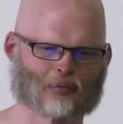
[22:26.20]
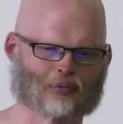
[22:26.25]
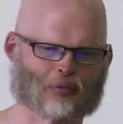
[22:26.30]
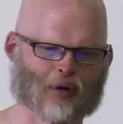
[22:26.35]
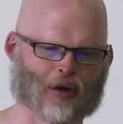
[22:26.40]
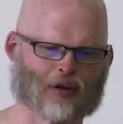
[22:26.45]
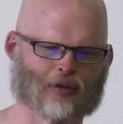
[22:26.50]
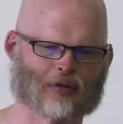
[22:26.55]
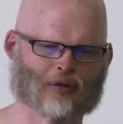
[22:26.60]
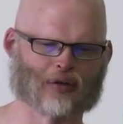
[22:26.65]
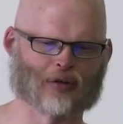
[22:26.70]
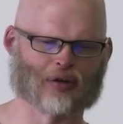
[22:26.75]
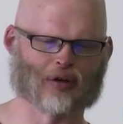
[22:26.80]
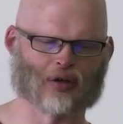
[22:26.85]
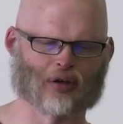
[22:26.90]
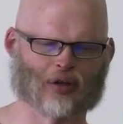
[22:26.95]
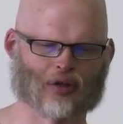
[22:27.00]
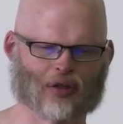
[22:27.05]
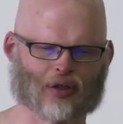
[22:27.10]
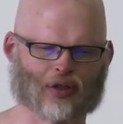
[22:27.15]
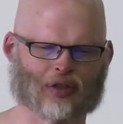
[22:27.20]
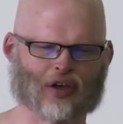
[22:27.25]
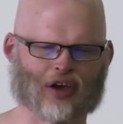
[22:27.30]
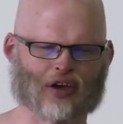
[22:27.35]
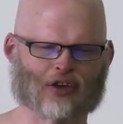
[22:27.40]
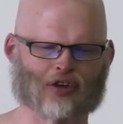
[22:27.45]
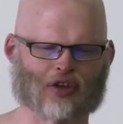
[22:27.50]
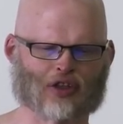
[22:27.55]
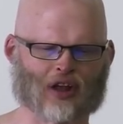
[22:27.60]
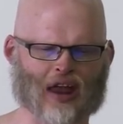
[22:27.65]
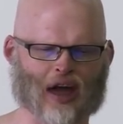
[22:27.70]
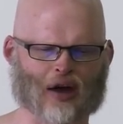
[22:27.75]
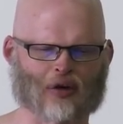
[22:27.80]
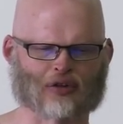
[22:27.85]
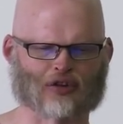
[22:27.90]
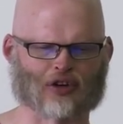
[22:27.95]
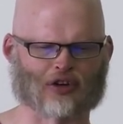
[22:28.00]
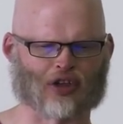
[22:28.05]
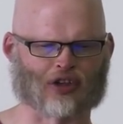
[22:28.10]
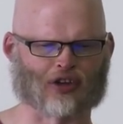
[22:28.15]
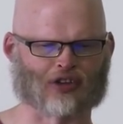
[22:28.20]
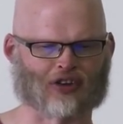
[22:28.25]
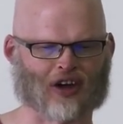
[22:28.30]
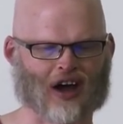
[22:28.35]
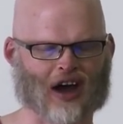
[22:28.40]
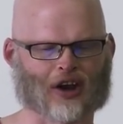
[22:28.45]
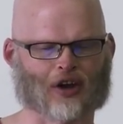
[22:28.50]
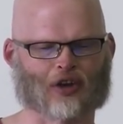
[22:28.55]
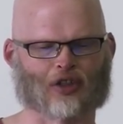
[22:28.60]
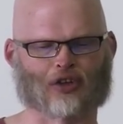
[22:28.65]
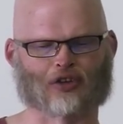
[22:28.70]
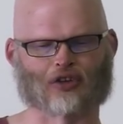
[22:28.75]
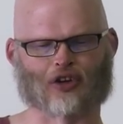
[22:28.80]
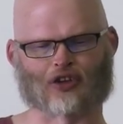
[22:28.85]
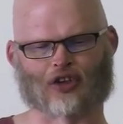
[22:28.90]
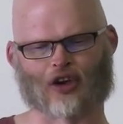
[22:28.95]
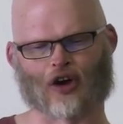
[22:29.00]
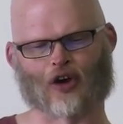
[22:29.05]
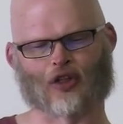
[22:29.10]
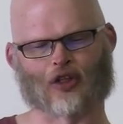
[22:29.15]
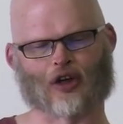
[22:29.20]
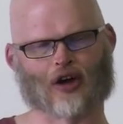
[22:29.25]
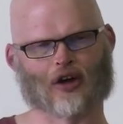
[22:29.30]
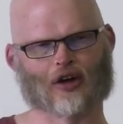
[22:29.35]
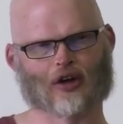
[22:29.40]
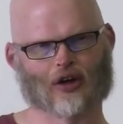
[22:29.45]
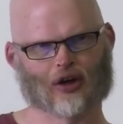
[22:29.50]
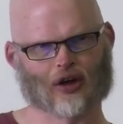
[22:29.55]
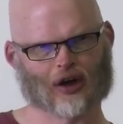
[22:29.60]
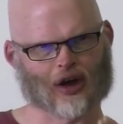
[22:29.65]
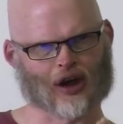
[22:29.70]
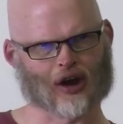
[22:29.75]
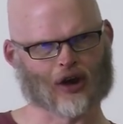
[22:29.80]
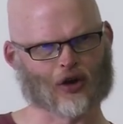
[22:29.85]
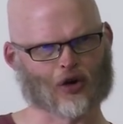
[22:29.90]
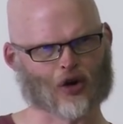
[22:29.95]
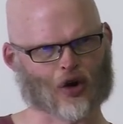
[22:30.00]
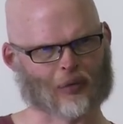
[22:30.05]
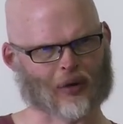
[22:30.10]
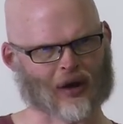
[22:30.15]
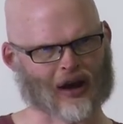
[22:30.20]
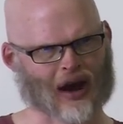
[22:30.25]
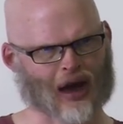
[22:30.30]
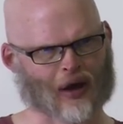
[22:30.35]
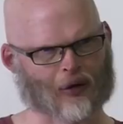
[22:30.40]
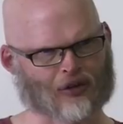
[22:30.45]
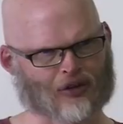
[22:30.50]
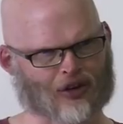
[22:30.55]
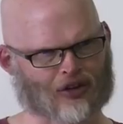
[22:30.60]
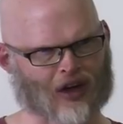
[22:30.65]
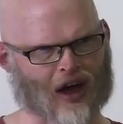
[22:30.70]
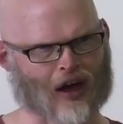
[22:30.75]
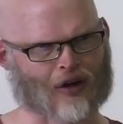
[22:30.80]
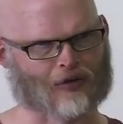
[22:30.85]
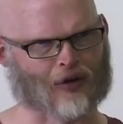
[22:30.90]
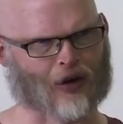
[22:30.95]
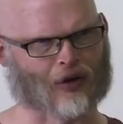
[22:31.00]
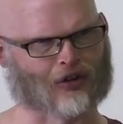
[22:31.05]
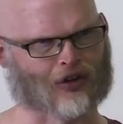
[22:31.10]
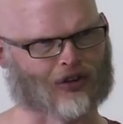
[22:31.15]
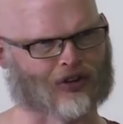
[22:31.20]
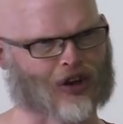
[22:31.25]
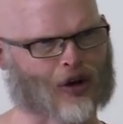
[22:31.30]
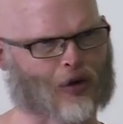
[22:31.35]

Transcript: But these other languages at the side are just the other Indo-European languages that I felt just